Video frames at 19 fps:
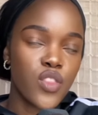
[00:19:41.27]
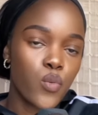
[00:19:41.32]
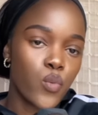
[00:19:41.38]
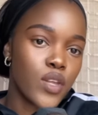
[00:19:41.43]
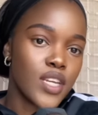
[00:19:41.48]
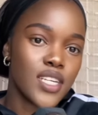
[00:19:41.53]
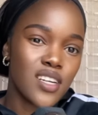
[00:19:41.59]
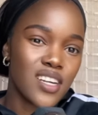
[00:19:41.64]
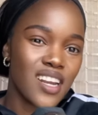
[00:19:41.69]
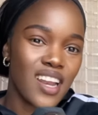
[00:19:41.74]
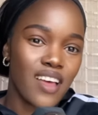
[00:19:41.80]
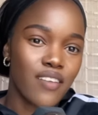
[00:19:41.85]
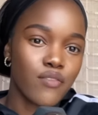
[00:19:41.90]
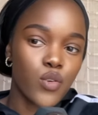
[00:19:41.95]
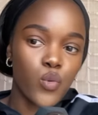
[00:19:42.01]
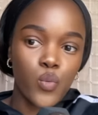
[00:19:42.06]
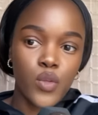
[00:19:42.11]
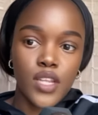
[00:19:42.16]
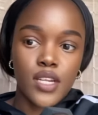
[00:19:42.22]
We didn't love it.
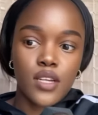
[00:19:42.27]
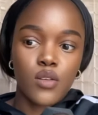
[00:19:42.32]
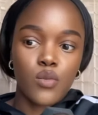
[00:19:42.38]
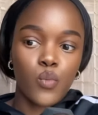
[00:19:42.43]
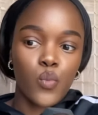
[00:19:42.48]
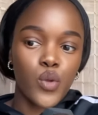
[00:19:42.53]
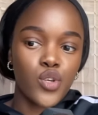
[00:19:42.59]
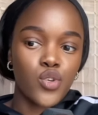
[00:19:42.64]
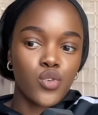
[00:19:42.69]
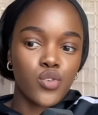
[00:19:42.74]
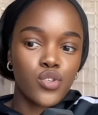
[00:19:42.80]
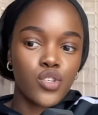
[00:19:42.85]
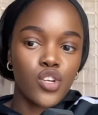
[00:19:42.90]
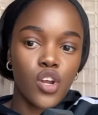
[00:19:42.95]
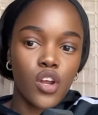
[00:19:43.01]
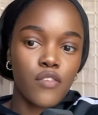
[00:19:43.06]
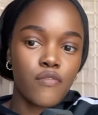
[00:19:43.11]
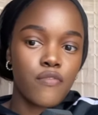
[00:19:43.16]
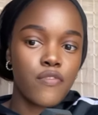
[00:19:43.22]
We did
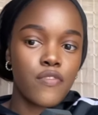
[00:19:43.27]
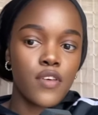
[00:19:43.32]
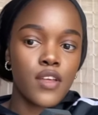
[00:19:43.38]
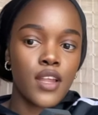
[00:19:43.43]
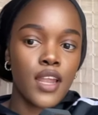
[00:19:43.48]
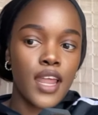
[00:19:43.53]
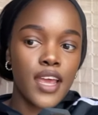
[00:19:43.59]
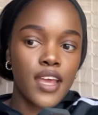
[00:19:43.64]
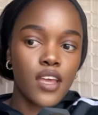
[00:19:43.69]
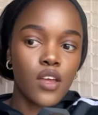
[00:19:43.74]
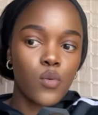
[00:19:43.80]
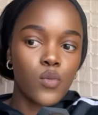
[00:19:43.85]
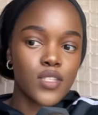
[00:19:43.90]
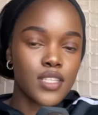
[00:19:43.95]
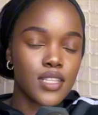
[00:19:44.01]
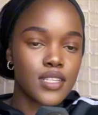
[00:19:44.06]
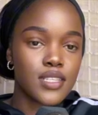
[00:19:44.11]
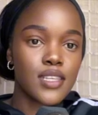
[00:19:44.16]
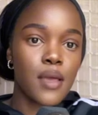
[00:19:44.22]
not feel like it was the
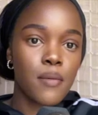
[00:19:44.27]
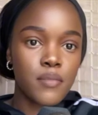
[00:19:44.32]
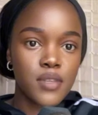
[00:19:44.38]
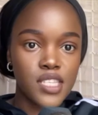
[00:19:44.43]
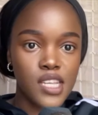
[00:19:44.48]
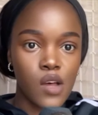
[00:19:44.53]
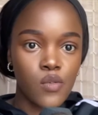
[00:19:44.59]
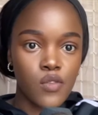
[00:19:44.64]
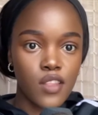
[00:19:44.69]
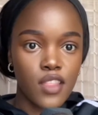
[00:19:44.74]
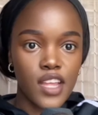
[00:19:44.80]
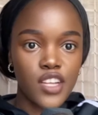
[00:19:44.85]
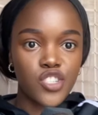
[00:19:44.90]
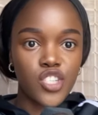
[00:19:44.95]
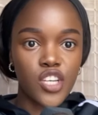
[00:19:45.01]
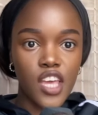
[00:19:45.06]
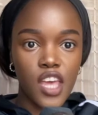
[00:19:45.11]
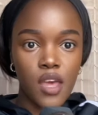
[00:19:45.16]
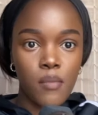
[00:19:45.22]
same sound that she
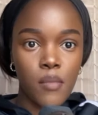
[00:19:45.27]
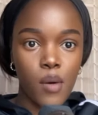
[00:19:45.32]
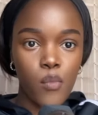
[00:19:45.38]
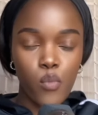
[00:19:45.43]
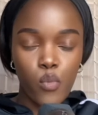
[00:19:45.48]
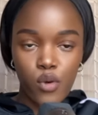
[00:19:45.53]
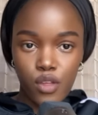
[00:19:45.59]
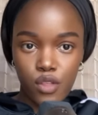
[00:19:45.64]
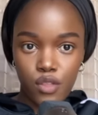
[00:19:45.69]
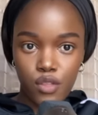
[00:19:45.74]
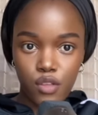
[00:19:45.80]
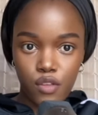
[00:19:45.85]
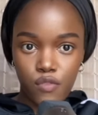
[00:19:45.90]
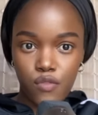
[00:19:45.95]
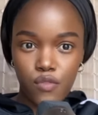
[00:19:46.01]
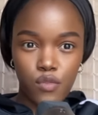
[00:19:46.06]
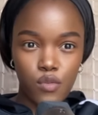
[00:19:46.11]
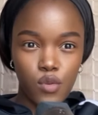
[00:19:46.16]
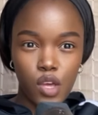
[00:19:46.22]
came up with, if
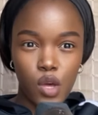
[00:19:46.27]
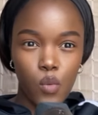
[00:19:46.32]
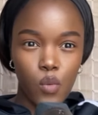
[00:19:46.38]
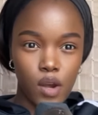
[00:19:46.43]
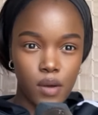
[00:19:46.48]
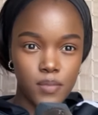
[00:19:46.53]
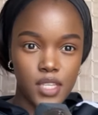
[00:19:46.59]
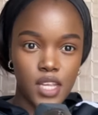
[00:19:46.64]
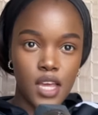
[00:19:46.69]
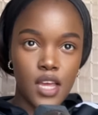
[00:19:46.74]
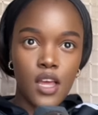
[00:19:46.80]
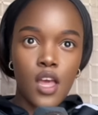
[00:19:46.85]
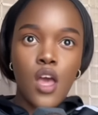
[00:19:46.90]
you get what I'm saying.